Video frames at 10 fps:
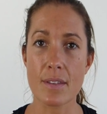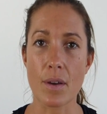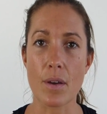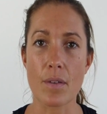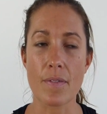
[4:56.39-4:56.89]

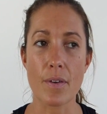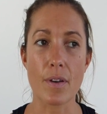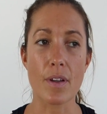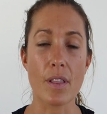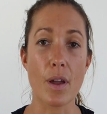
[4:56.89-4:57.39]
So for
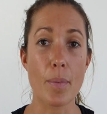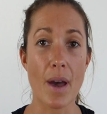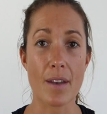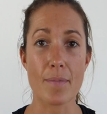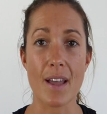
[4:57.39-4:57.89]
a lot of
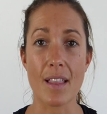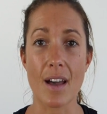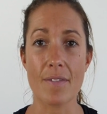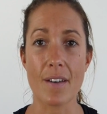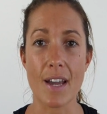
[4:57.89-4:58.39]
part of my
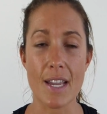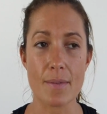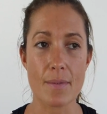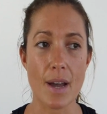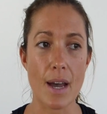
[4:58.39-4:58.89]
life
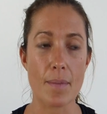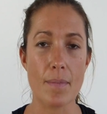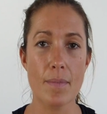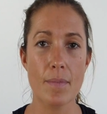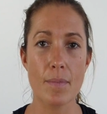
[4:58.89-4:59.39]
I
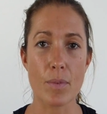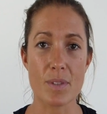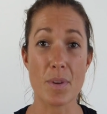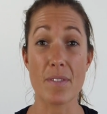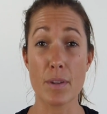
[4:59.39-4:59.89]

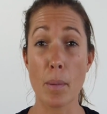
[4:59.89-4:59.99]
was a bit of